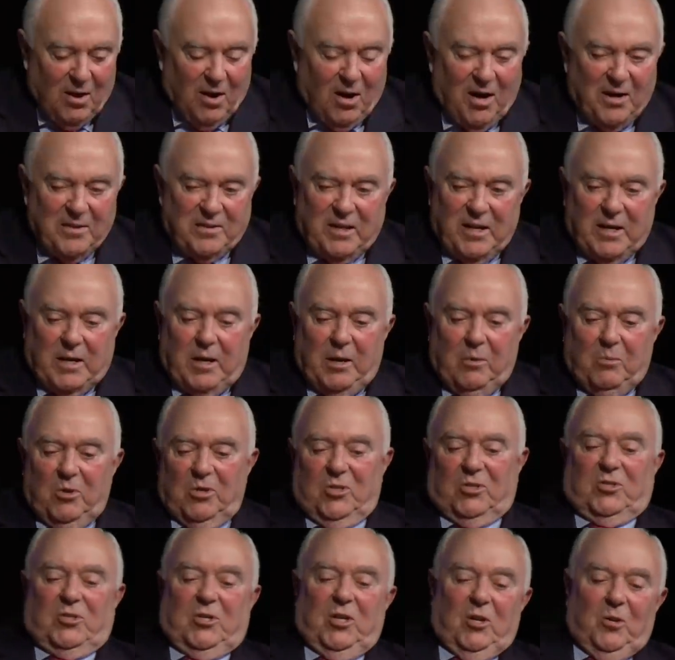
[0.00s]
I think he
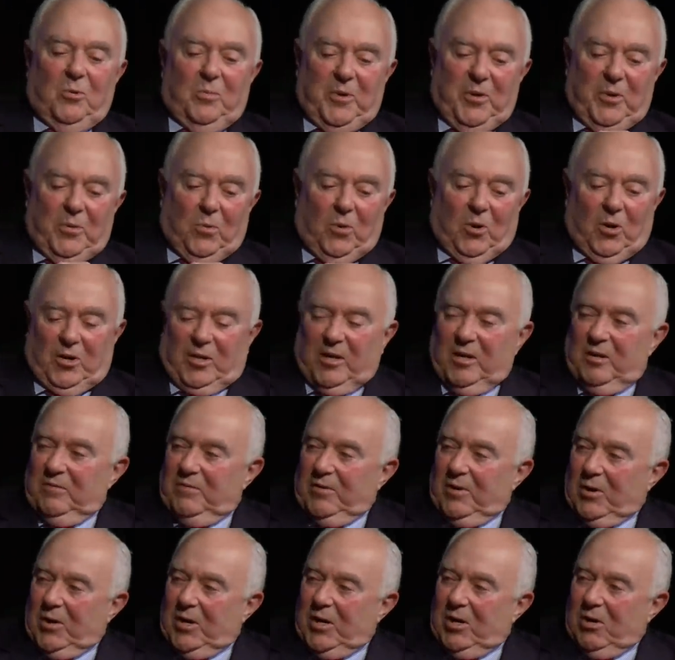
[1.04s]
would still be working
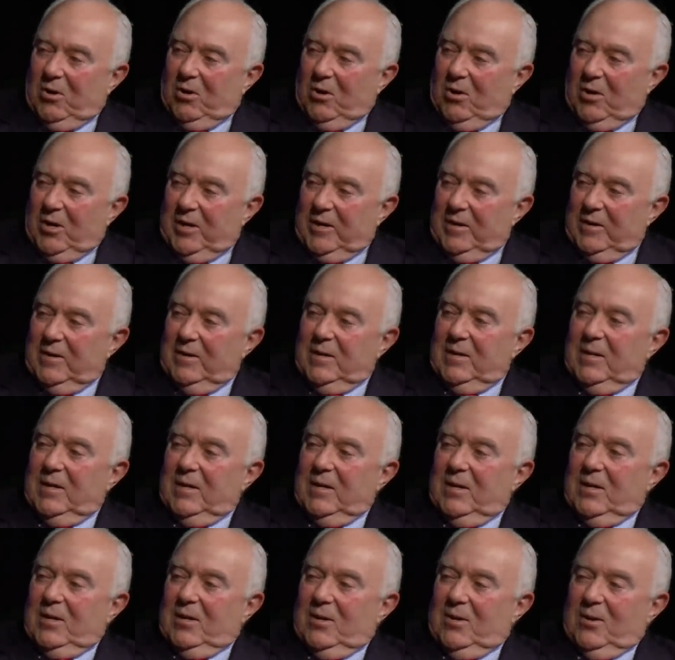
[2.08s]
very hard
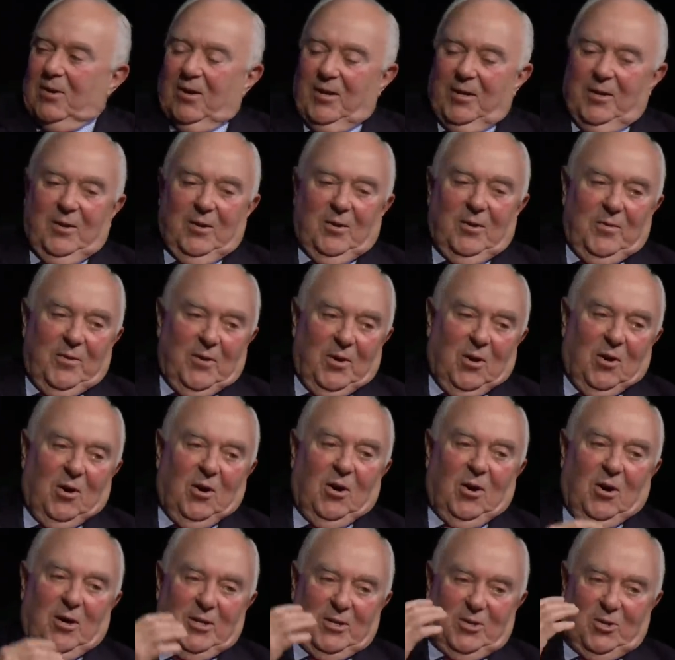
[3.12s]
on the, the
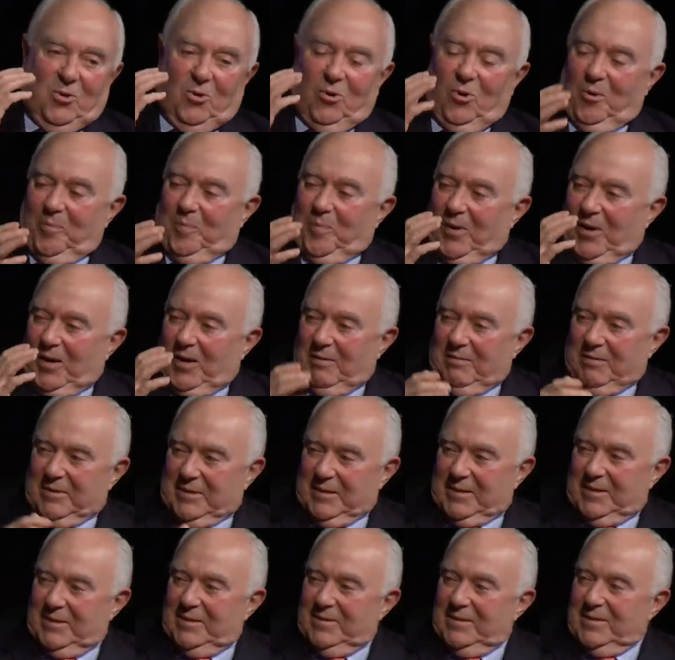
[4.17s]
hardcore
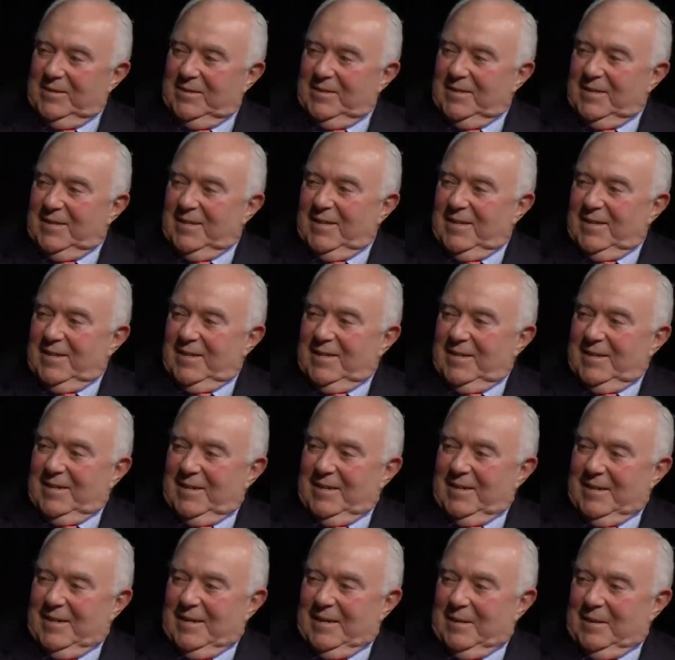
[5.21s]
poverty.
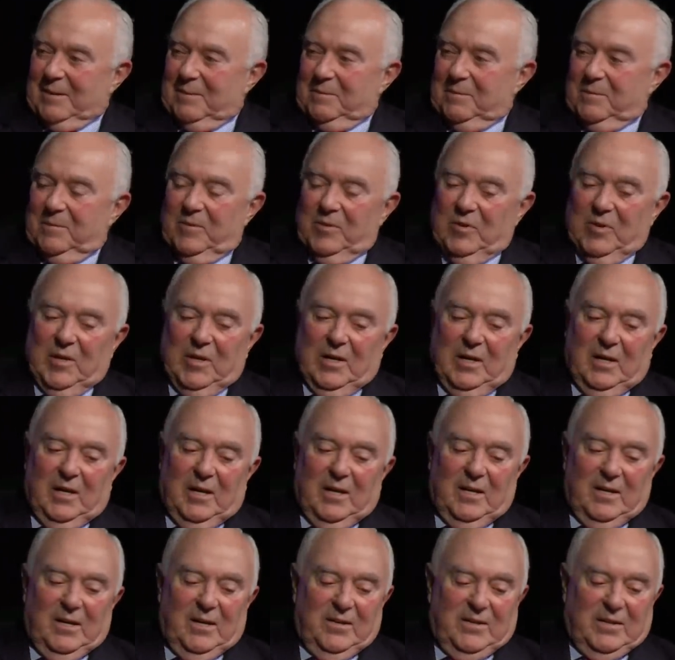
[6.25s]
Uh,
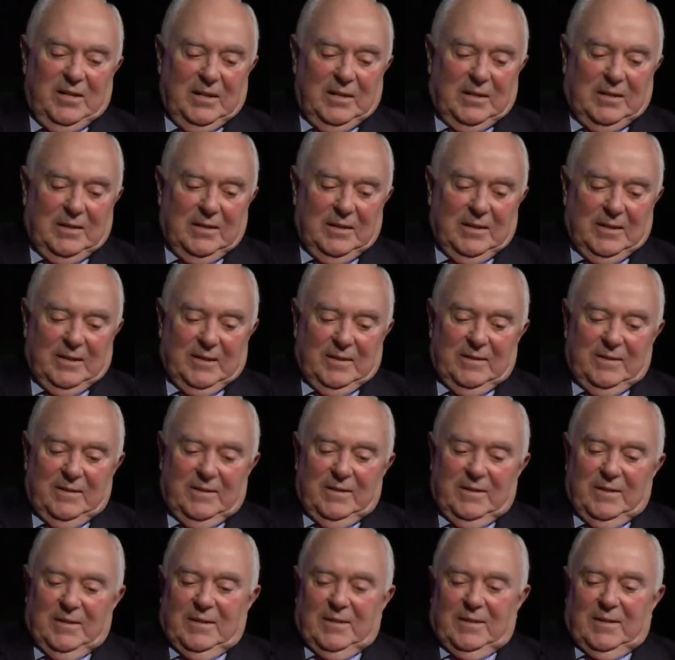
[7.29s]
I, I, think uh,
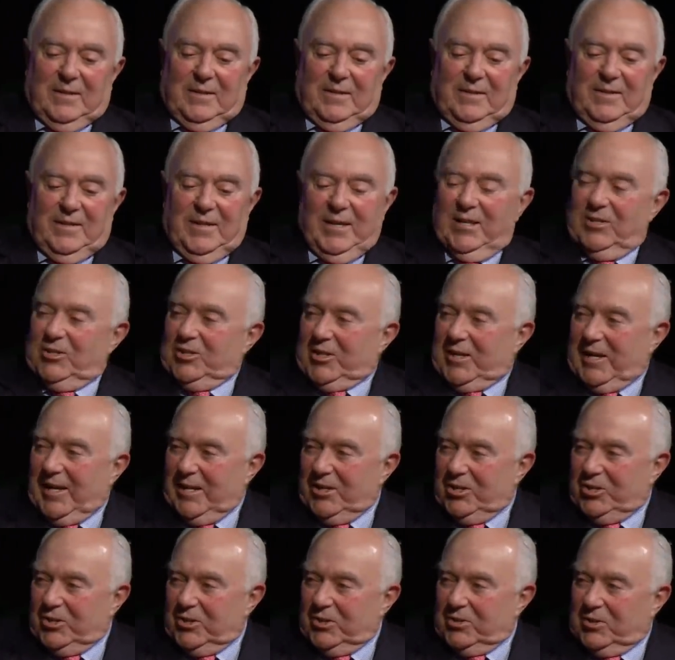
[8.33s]
the
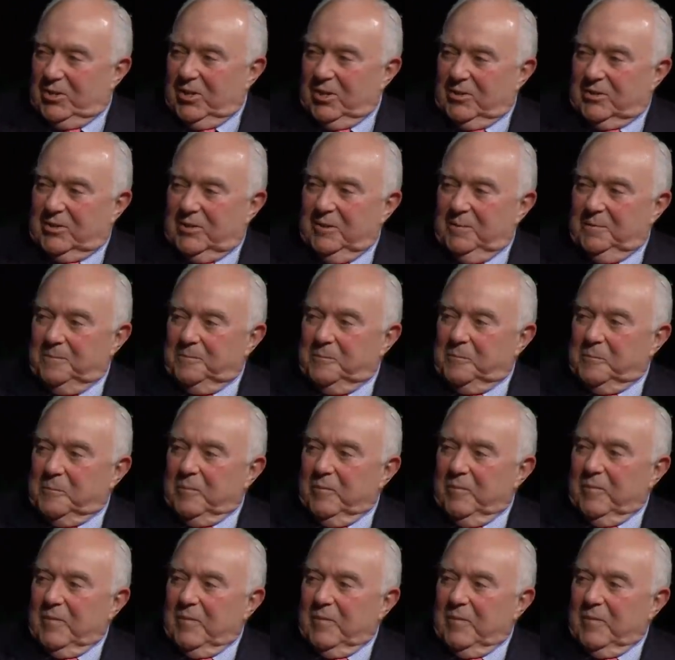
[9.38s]
education system,